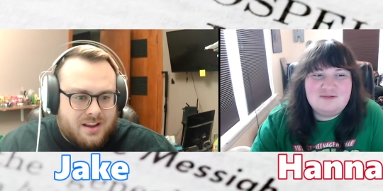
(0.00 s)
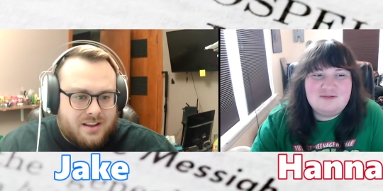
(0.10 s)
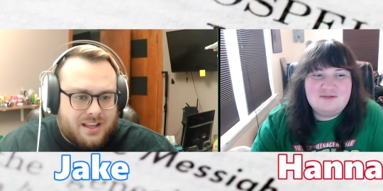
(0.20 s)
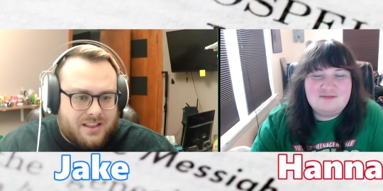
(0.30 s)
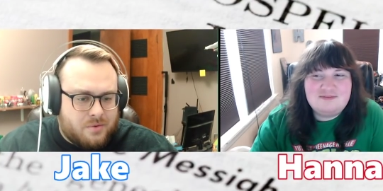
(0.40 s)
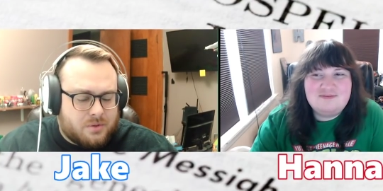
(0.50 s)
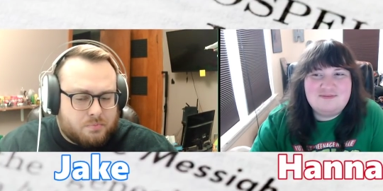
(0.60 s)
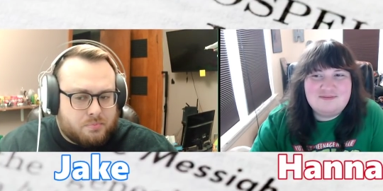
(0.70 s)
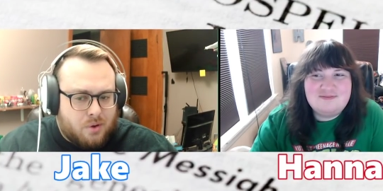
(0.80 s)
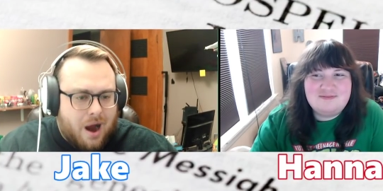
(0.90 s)
Speaker 1: and that was
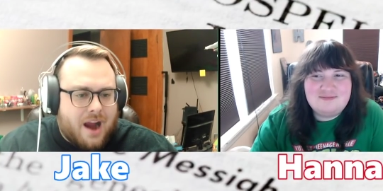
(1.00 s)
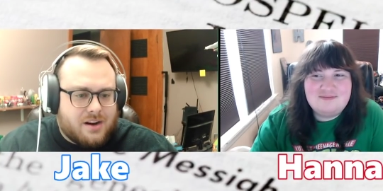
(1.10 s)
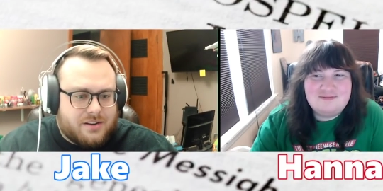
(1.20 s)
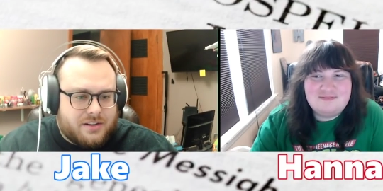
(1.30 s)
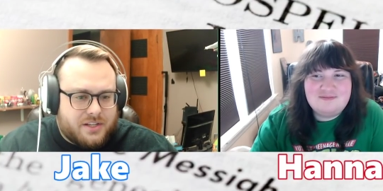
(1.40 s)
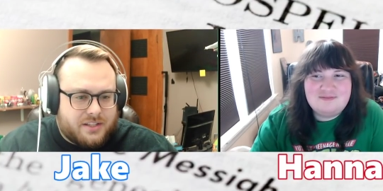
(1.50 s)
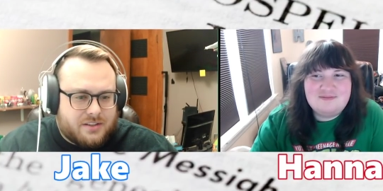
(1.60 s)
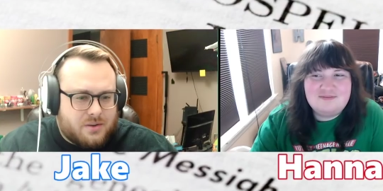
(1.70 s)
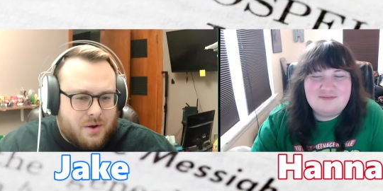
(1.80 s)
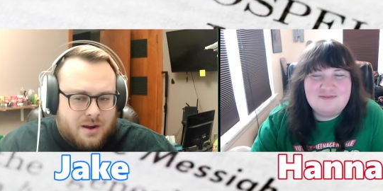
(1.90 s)
prior to Jesus.
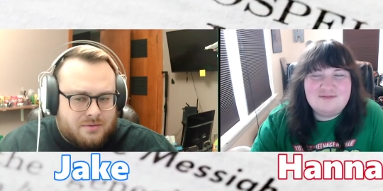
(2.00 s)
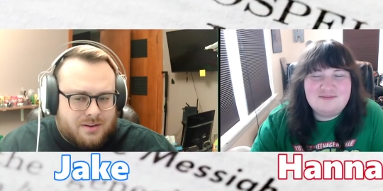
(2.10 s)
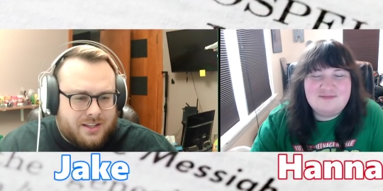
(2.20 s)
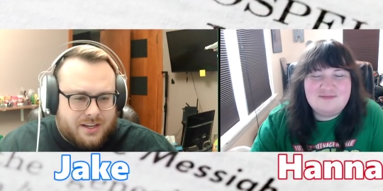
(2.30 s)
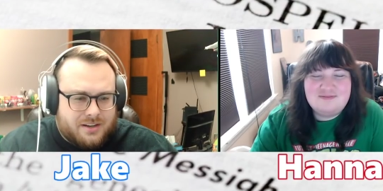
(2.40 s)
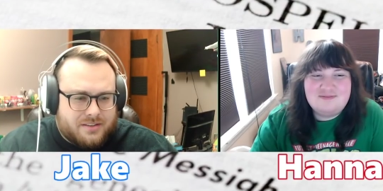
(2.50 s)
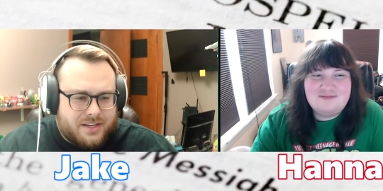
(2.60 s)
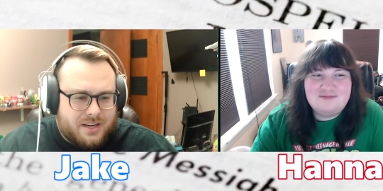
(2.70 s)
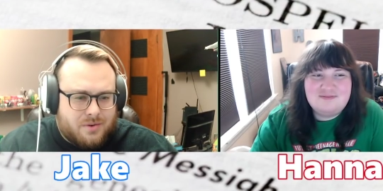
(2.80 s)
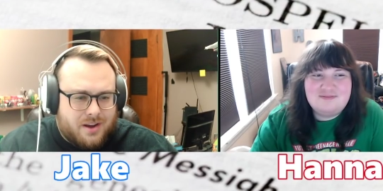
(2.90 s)
So I don't really
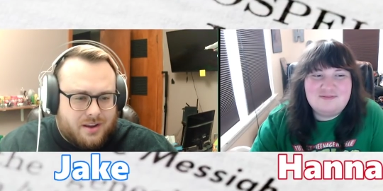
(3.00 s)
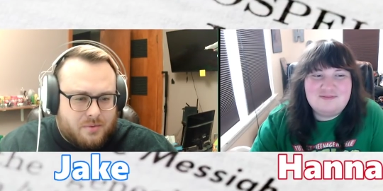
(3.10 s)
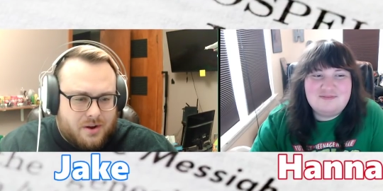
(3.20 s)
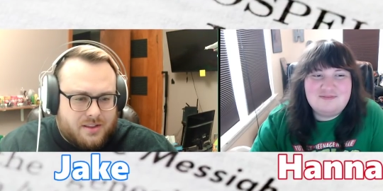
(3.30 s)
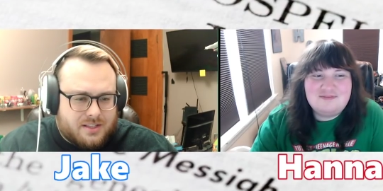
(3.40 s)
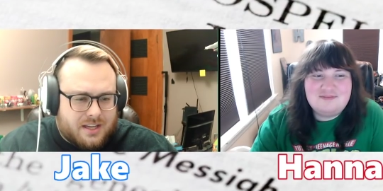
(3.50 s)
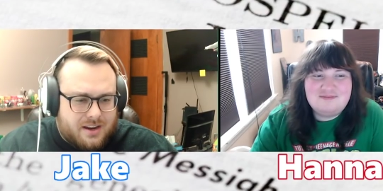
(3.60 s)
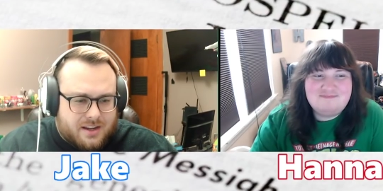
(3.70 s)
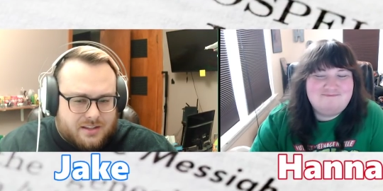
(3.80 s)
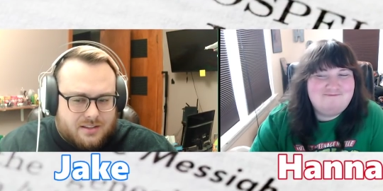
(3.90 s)
understand why why this guy
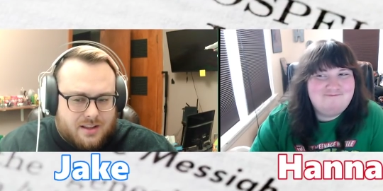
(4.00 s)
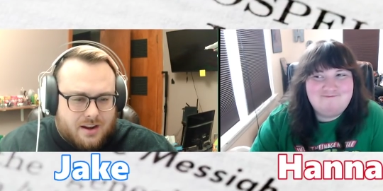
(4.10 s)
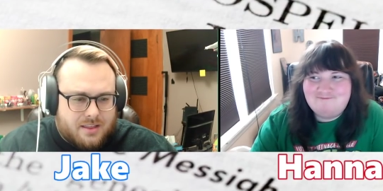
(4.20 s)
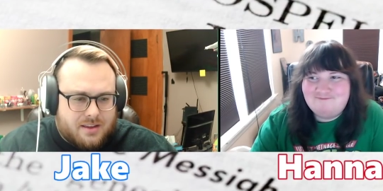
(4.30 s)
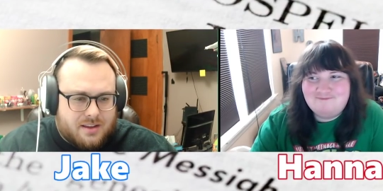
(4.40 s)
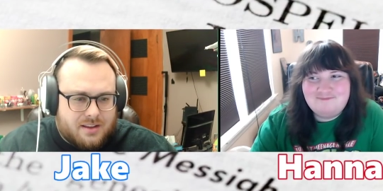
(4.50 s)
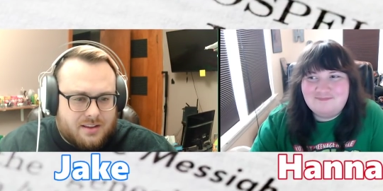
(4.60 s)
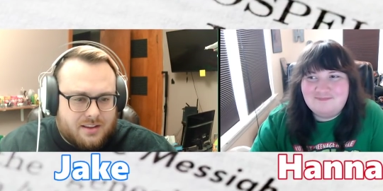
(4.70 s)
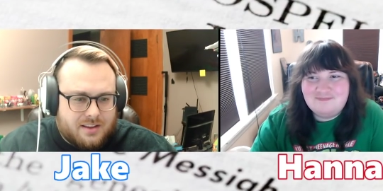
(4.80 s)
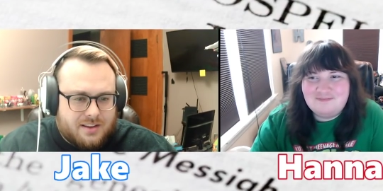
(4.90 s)
gets a lot of the.
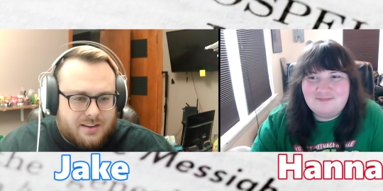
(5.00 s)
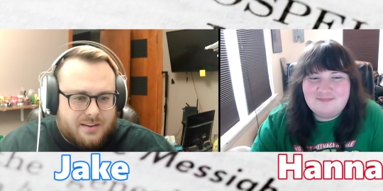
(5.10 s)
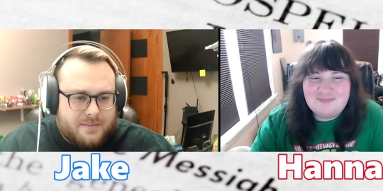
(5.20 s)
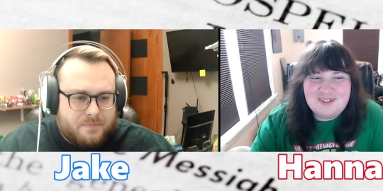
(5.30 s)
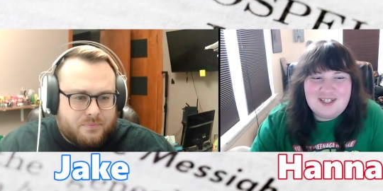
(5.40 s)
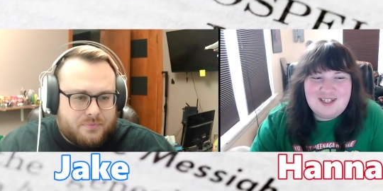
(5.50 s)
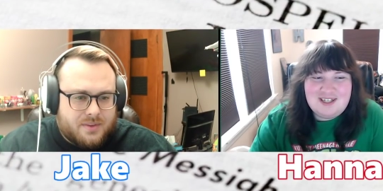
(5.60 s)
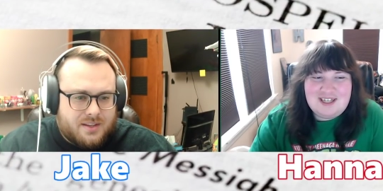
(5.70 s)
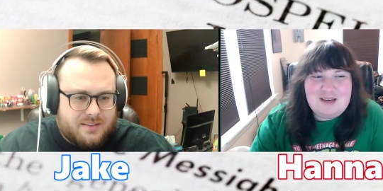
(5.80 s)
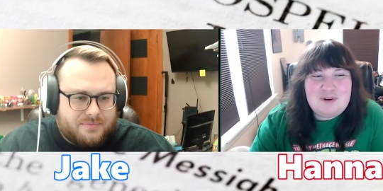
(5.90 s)

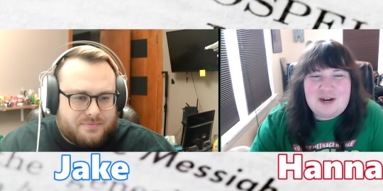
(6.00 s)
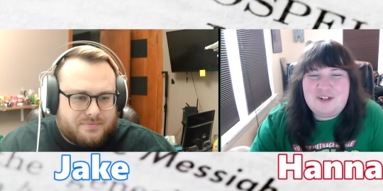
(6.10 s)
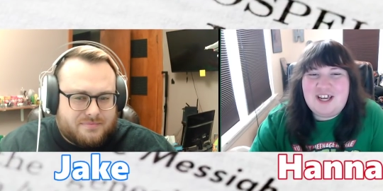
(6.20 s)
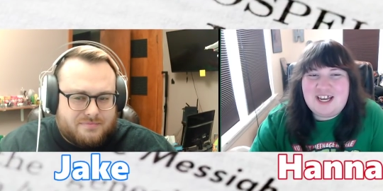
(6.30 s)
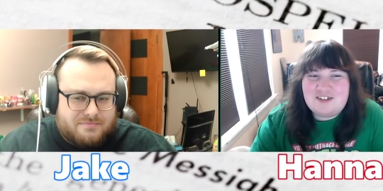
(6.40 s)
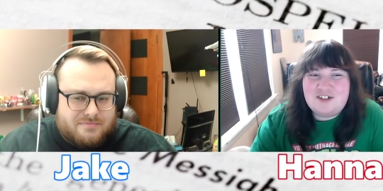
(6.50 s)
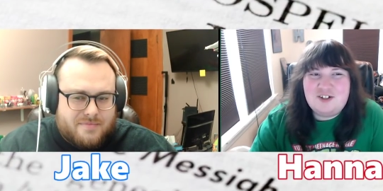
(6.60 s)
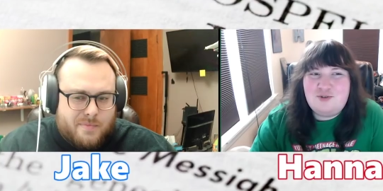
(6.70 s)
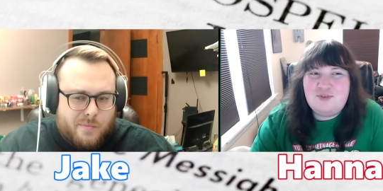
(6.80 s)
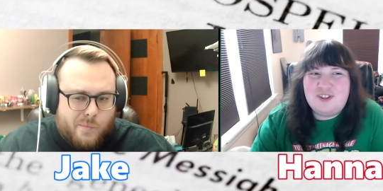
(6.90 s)
Speaker 2: It probably has to
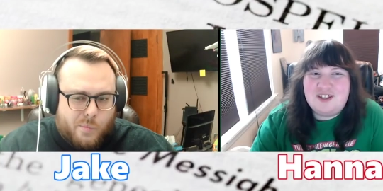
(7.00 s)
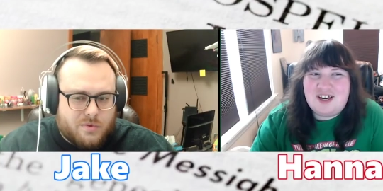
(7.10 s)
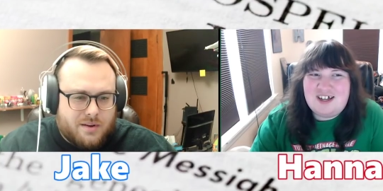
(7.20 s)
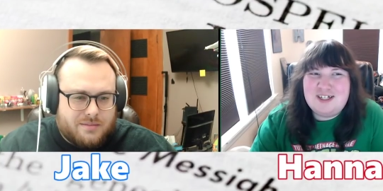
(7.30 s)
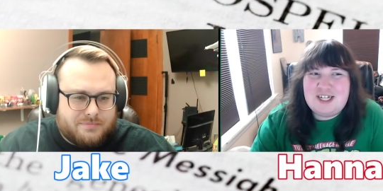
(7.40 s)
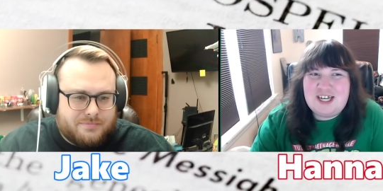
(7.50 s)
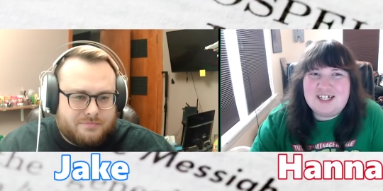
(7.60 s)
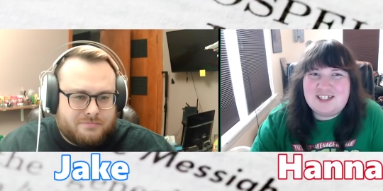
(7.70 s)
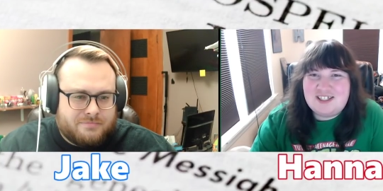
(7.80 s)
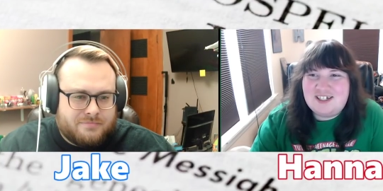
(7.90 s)
do with the
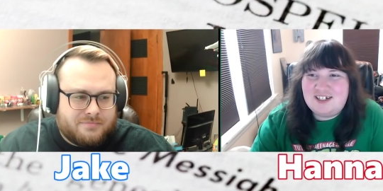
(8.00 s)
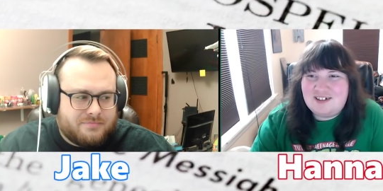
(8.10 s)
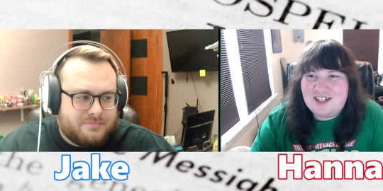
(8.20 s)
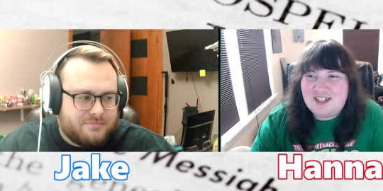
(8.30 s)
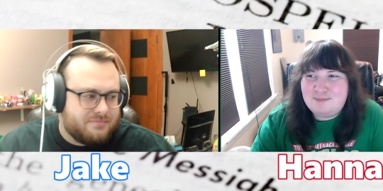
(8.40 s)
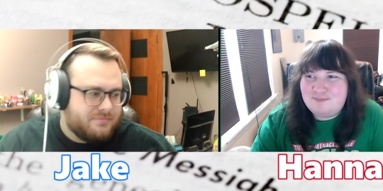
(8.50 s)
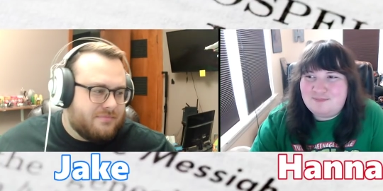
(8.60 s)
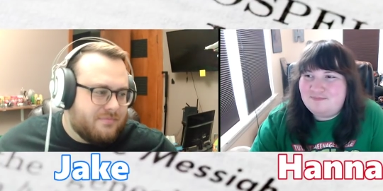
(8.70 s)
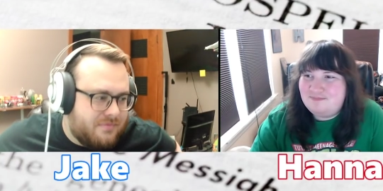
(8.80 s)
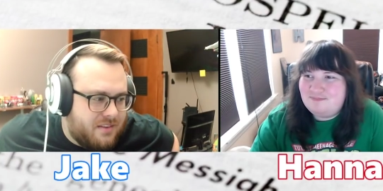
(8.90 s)
context that he
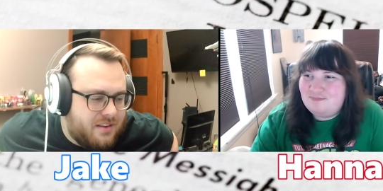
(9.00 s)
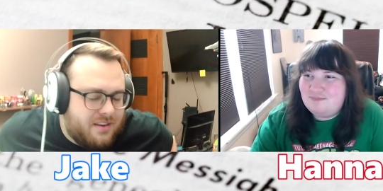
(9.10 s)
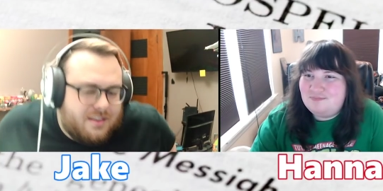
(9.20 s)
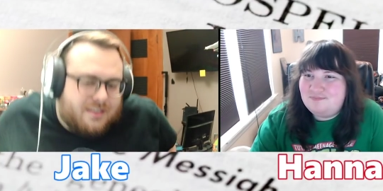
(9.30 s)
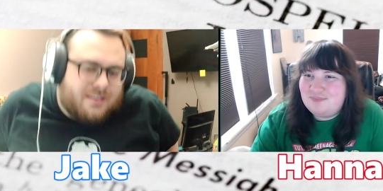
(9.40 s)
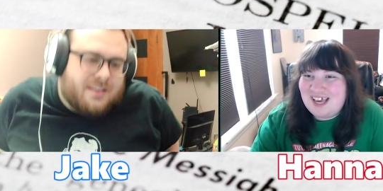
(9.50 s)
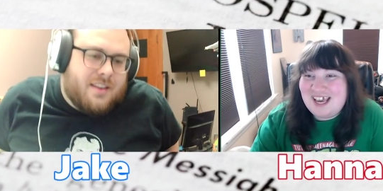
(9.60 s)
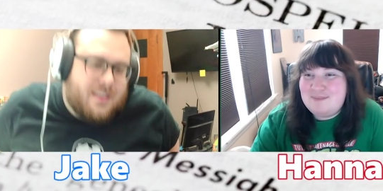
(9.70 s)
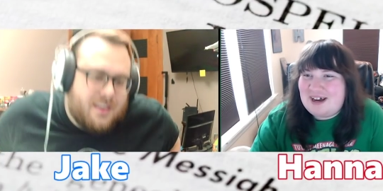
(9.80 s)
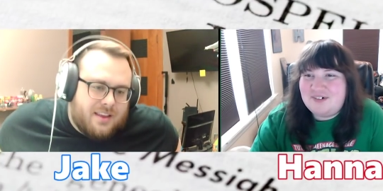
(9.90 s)

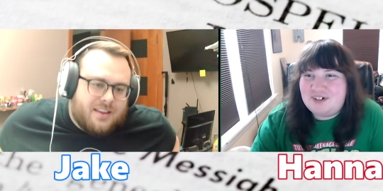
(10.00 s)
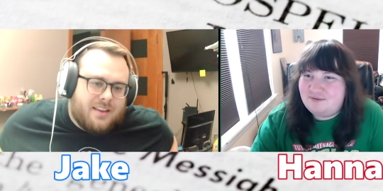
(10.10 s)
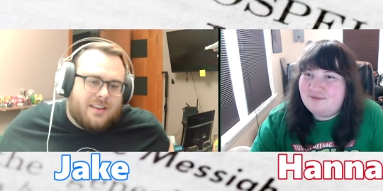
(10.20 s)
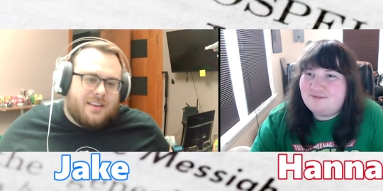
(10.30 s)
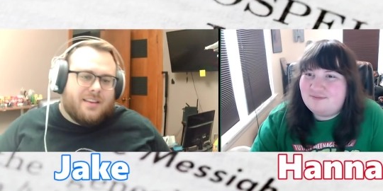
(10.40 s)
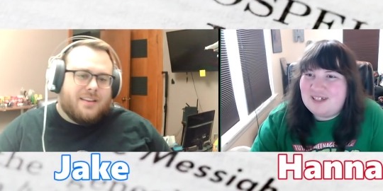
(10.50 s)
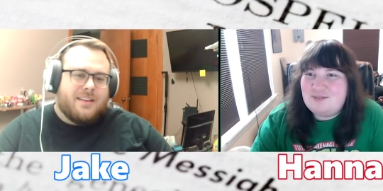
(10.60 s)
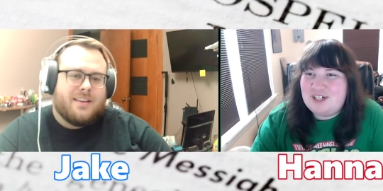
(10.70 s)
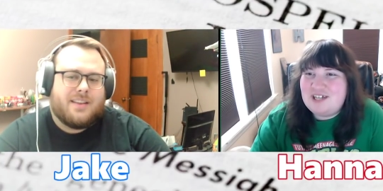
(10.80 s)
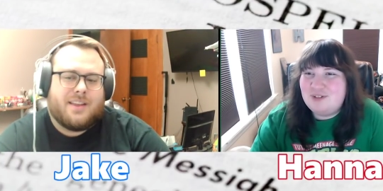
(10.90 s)
came out of and
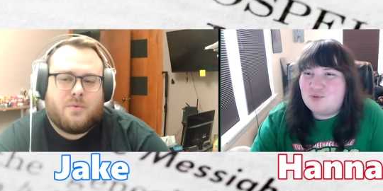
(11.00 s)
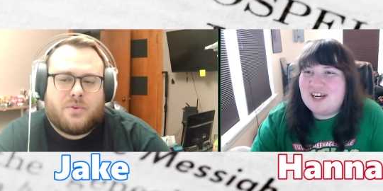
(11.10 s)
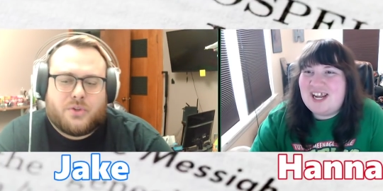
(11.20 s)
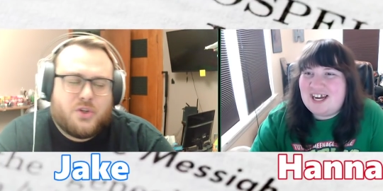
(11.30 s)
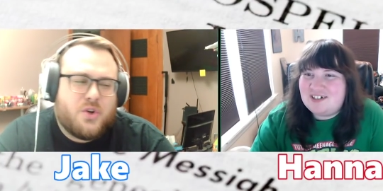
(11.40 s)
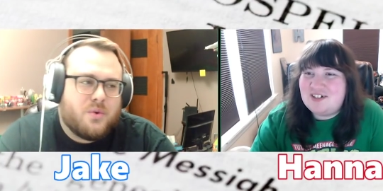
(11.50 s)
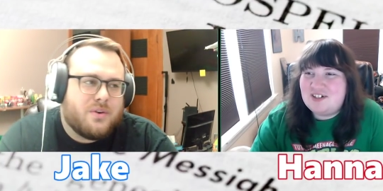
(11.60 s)
what he was reacting well,